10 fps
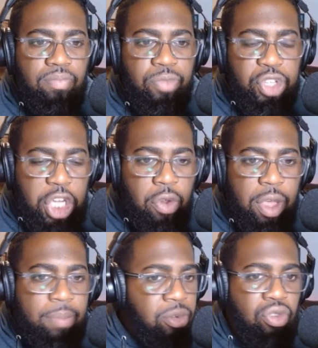share
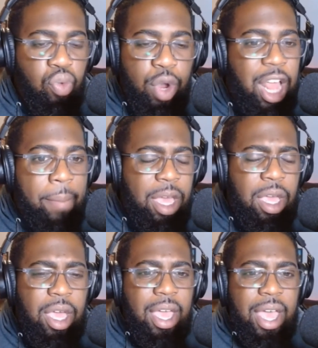them, tweet at me
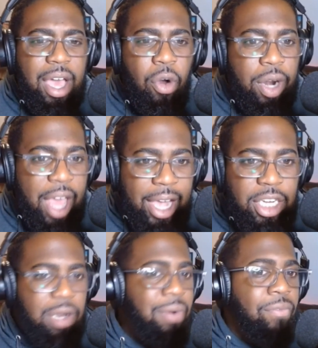on
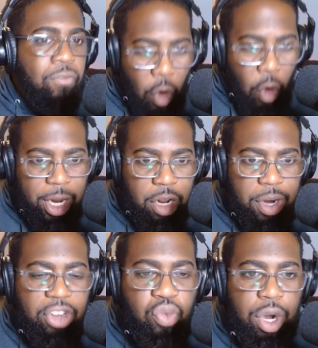X, formerly known
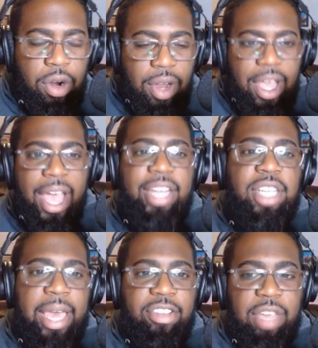as Twitter, at
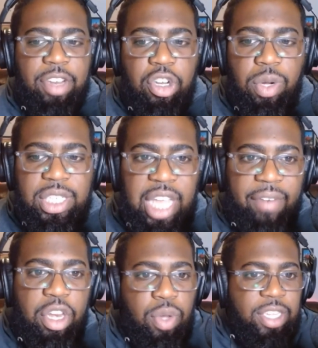
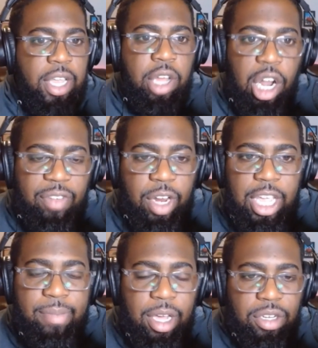jstevens07. You can send all of your
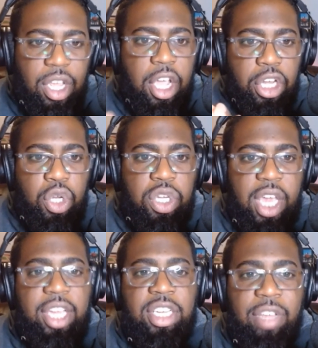emails to
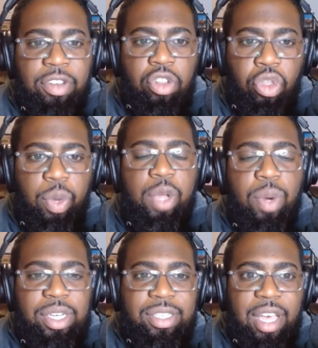
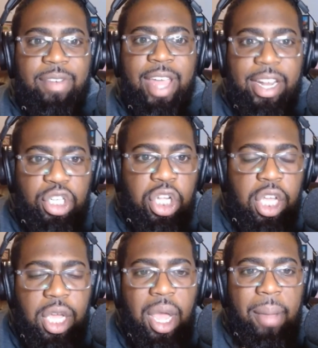
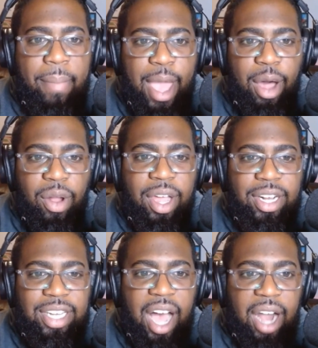
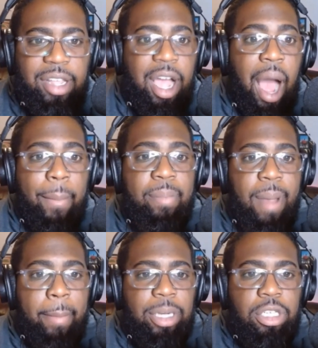jstevens317@gmail.com.
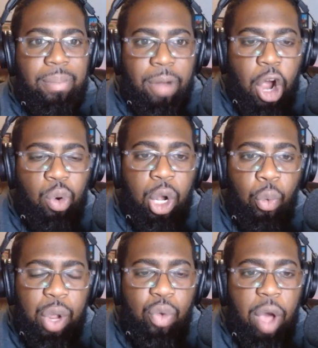Remember, tomorrow
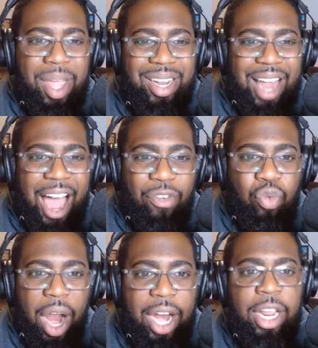we will be live
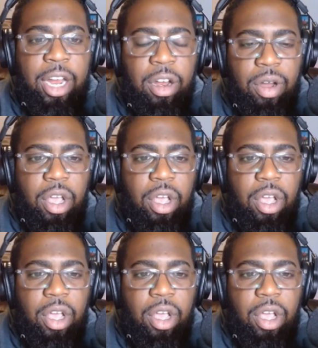right here